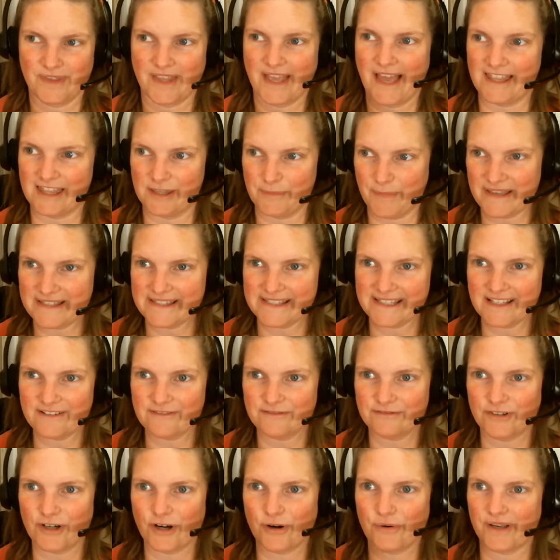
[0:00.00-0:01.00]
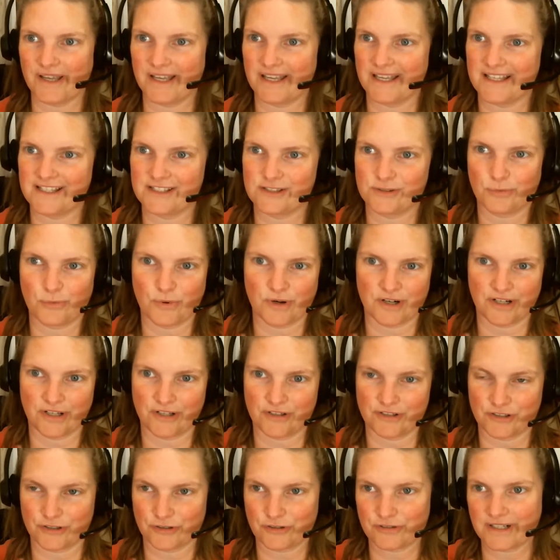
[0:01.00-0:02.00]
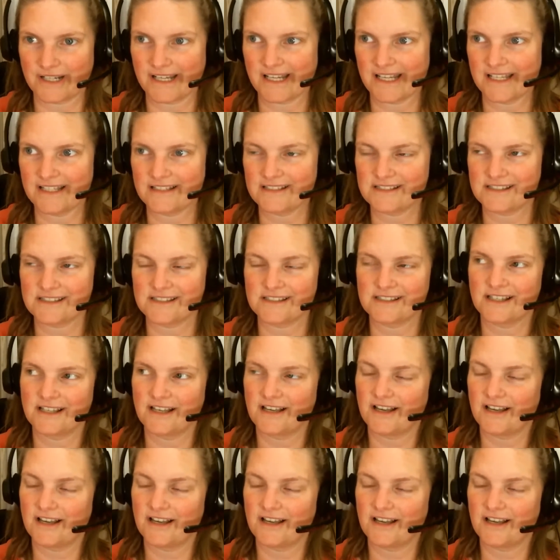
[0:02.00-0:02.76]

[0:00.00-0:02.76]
And the basic info is, what are your degrees?